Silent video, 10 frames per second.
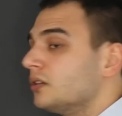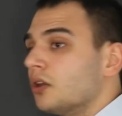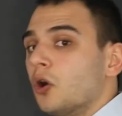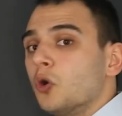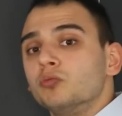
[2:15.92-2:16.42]

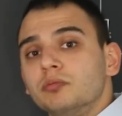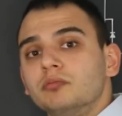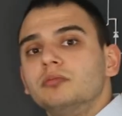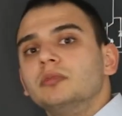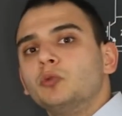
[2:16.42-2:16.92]
So
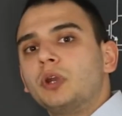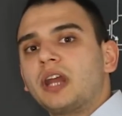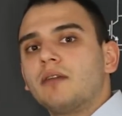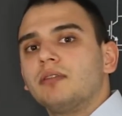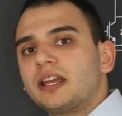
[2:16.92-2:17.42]
when you
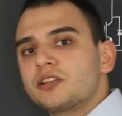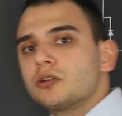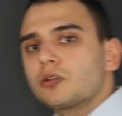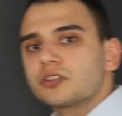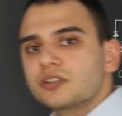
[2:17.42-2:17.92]
have less
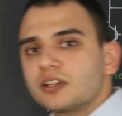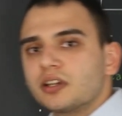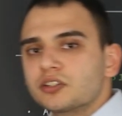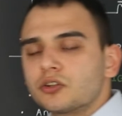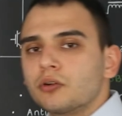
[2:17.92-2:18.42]
losses in the
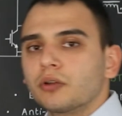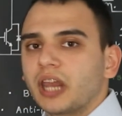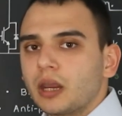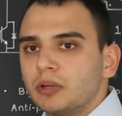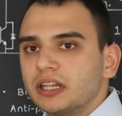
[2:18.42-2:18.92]
external
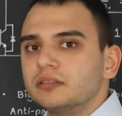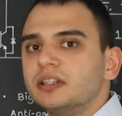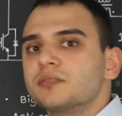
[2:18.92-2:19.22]
cabling,